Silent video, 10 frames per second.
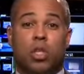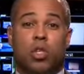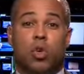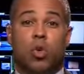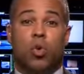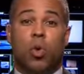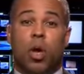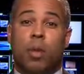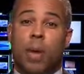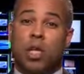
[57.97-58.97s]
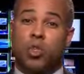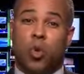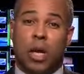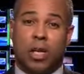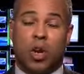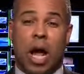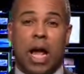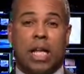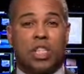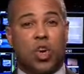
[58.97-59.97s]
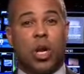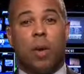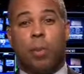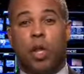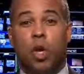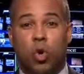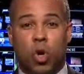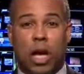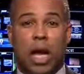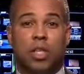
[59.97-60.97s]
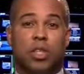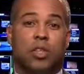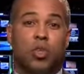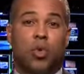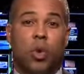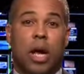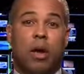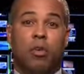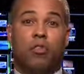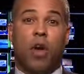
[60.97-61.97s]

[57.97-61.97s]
to make sure that they're not turning a political case into a